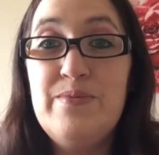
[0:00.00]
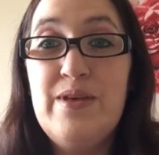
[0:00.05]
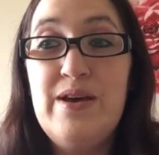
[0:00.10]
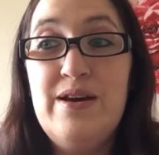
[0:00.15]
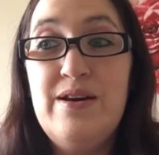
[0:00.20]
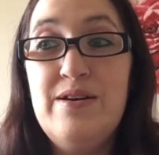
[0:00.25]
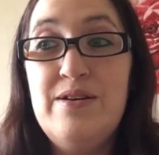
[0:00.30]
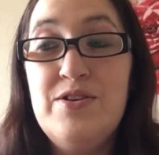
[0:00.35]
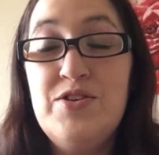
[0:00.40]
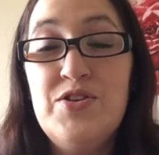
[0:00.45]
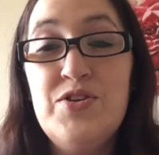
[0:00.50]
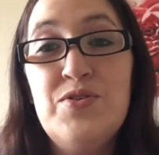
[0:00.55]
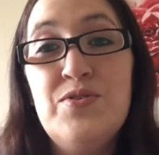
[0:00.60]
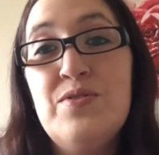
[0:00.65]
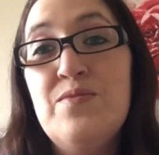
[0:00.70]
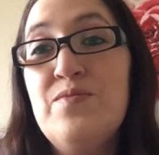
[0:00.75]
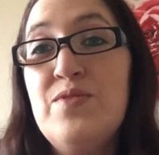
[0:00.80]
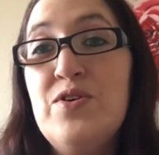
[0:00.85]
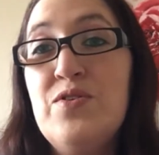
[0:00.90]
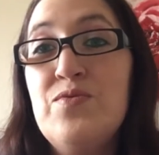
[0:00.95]
uh, two that
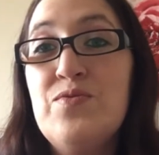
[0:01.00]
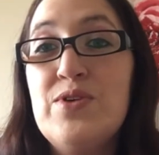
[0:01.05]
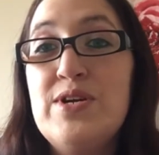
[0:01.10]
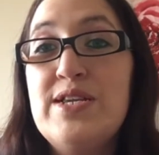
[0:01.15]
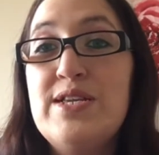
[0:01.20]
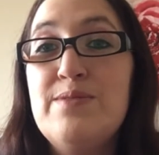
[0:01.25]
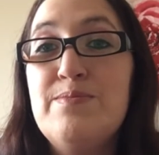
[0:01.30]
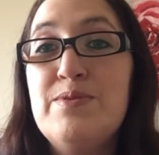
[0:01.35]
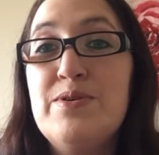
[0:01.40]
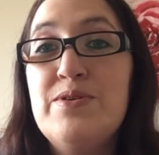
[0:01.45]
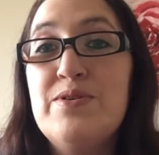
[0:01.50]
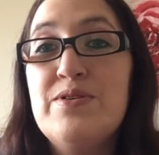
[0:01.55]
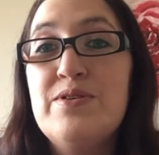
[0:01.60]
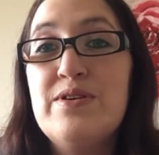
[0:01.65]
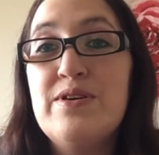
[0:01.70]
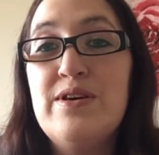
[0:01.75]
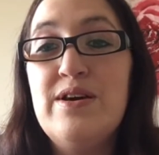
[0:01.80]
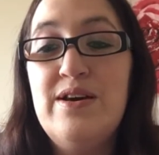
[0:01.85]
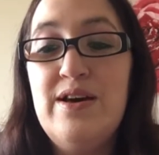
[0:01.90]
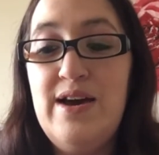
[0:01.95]
involved reading a book
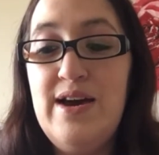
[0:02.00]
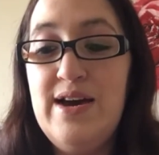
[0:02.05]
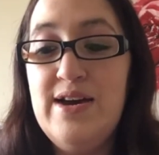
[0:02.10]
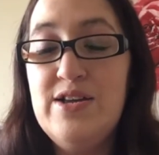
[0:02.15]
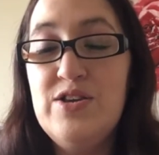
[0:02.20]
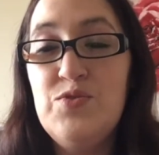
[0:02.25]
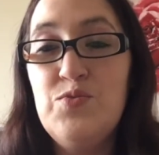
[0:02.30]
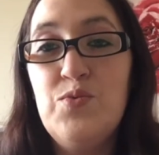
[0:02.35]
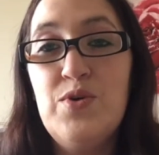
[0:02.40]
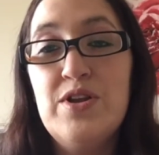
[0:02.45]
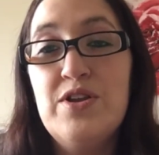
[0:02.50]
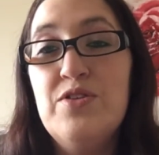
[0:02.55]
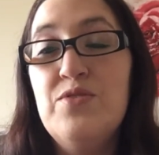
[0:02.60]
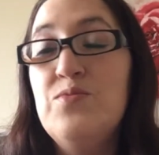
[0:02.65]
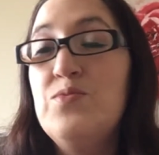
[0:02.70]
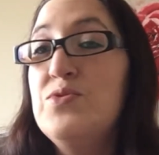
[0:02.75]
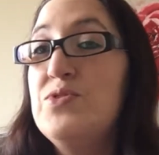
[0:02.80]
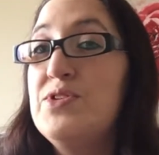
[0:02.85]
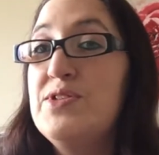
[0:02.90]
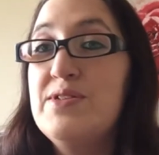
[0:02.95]
and one that
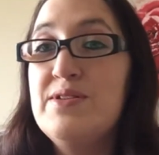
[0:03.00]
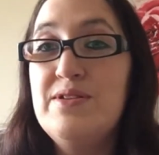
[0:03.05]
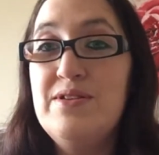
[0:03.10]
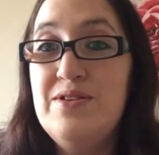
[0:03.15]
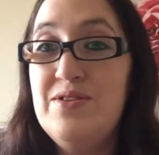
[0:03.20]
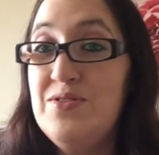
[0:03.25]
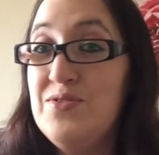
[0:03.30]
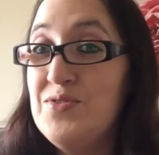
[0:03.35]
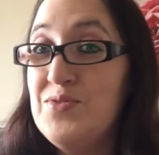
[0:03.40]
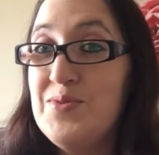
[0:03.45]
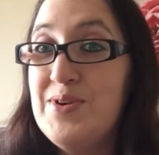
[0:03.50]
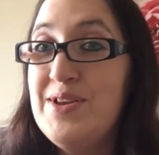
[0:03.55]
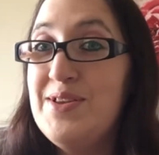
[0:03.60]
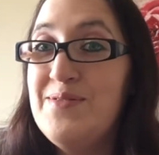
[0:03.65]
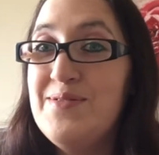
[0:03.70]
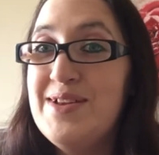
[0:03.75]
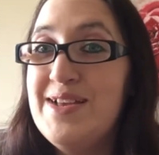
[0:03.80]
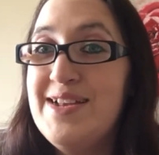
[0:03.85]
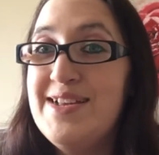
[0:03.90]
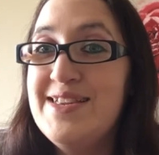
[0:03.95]
was not reading
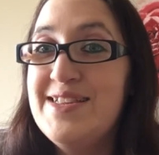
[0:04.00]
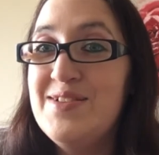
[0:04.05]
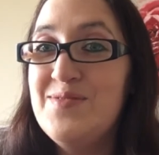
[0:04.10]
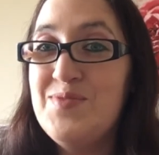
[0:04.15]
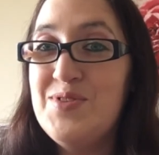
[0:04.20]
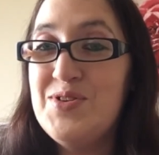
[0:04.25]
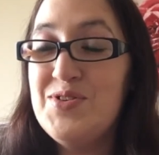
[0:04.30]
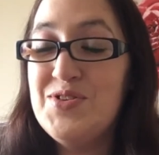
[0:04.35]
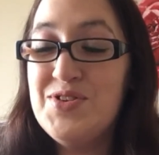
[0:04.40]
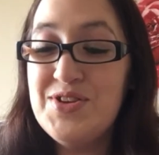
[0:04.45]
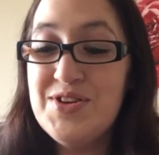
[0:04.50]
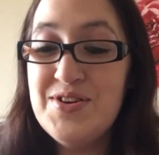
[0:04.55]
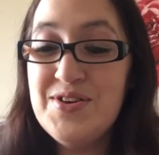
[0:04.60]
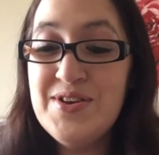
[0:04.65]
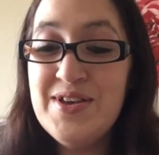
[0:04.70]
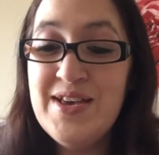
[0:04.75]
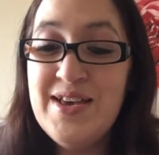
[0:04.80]
related for you to do,